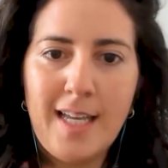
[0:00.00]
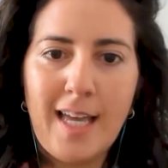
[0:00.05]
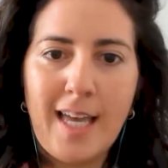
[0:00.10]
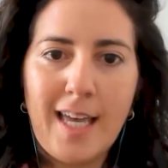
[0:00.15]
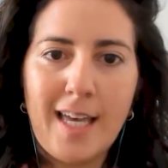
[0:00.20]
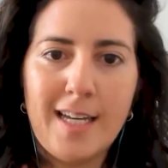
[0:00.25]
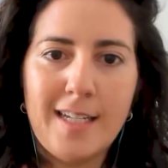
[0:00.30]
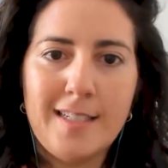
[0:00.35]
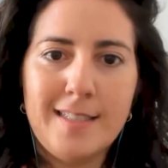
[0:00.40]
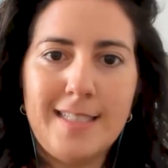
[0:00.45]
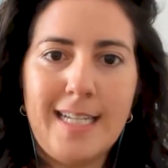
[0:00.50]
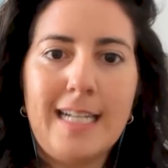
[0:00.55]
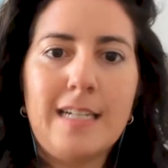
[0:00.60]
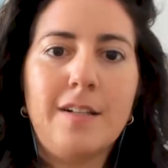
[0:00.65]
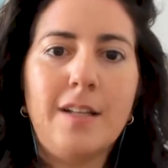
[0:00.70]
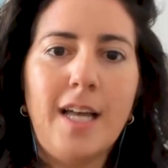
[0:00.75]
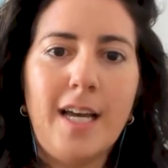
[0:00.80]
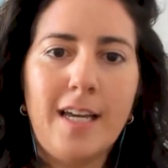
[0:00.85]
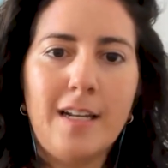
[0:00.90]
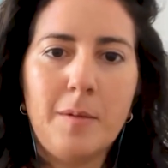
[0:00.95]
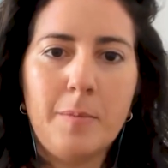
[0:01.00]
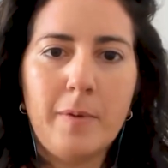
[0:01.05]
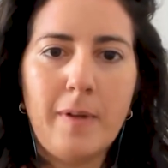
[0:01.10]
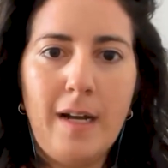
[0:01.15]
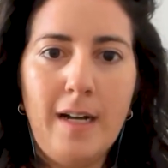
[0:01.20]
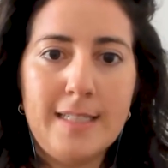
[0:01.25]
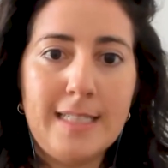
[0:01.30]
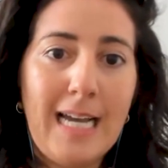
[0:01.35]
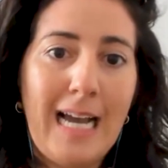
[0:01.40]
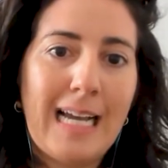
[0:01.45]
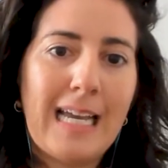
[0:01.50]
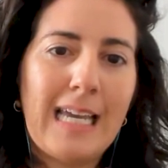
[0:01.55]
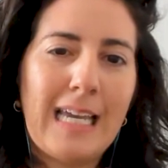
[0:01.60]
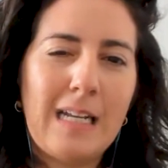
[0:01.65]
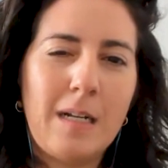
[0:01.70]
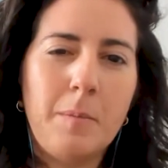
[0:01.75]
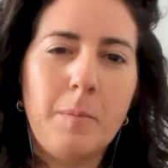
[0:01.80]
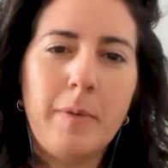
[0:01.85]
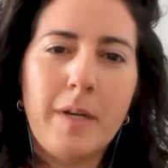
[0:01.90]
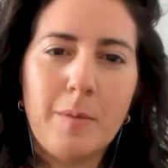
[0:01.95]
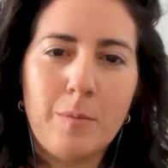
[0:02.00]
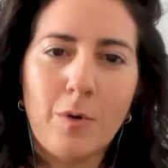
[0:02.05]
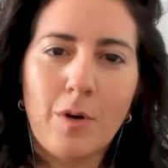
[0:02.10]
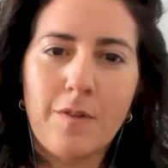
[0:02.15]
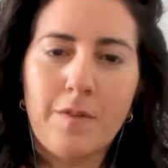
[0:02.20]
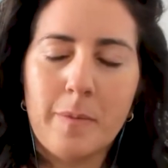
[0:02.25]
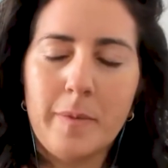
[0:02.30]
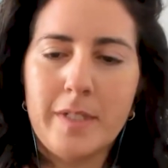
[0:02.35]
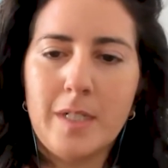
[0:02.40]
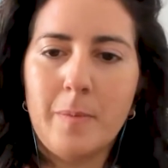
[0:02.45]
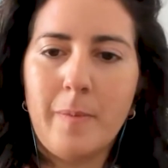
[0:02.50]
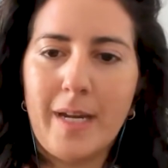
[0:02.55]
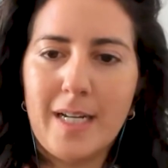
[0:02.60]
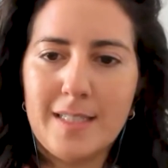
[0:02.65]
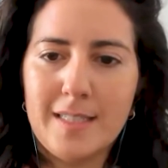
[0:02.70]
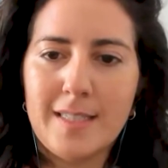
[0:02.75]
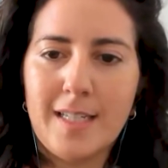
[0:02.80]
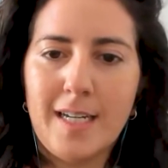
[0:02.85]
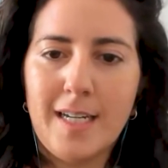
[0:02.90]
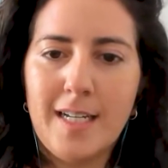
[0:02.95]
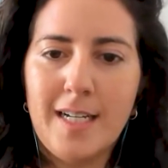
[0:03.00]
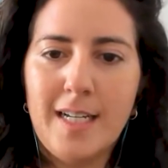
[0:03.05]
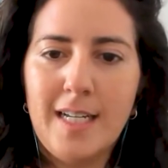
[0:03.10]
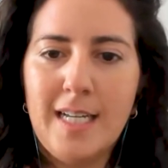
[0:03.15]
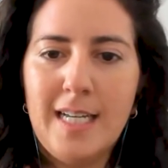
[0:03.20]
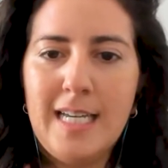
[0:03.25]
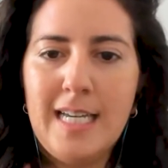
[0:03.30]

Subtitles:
and Dandelion attacking it a bit more from the demand side.